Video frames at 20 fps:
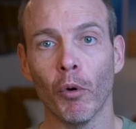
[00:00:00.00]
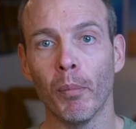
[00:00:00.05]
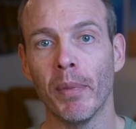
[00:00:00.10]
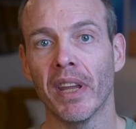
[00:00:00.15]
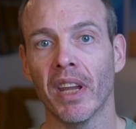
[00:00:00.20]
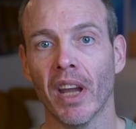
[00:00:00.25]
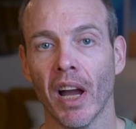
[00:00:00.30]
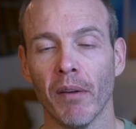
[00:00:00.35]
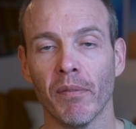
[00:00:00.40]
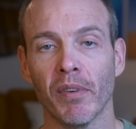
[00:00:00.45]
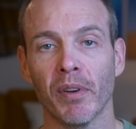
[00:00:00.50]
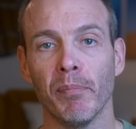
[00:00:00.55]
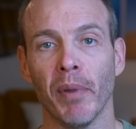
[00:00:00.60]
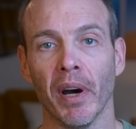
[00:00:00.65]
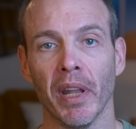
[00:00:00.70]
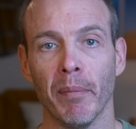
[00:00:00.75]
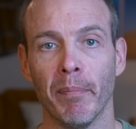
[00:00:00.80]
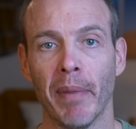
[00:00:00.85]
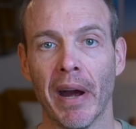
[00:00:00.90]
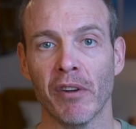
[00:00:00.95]
will be covered
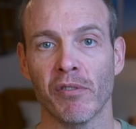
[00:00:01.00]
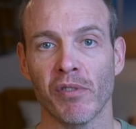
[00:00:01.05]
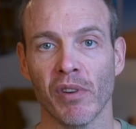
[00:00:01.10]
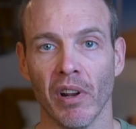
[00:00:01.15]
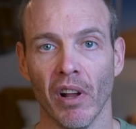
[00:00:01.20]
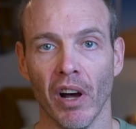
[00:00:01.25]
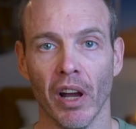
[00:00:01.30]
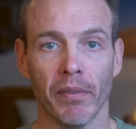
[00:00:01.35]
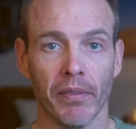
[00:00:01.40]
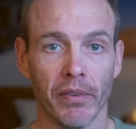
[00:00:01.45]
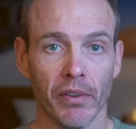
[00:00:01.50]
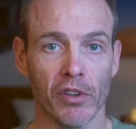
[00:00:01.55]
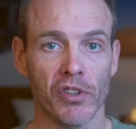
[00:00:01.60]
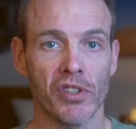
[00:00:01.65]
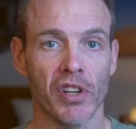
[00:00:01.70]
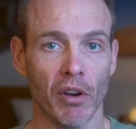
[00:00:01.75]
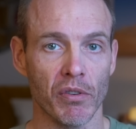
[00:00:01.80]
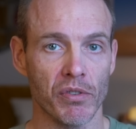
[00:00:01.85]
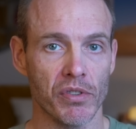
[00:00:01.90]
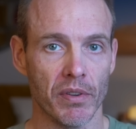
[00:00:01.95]
by the battery life of your
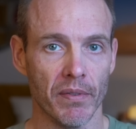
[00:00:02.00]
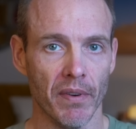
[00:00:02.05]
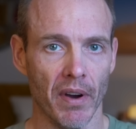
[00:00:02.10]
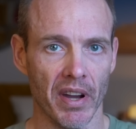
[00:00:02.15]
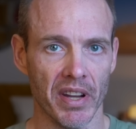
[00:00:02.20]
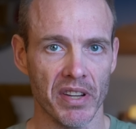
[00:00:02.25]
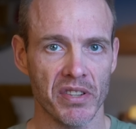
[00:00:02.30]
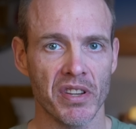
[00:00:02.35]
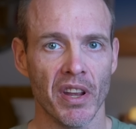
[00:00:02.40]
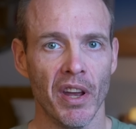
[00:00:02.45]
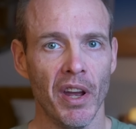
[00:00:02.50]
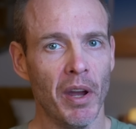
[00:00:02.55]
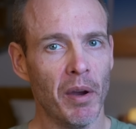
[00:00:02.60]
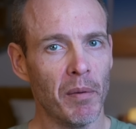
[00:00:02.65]
chosen device.